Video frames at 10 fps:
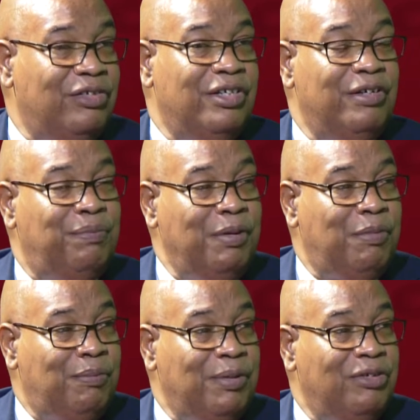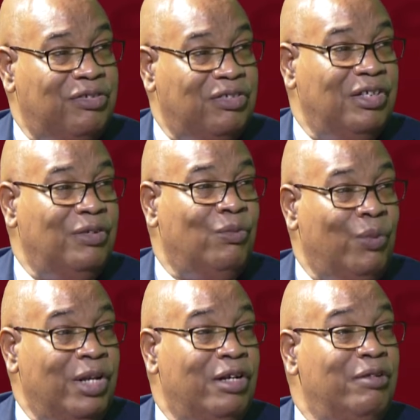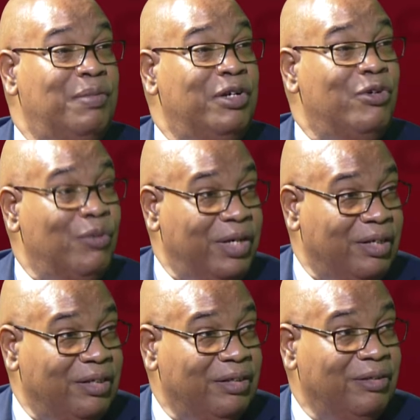that the PPPC will be doing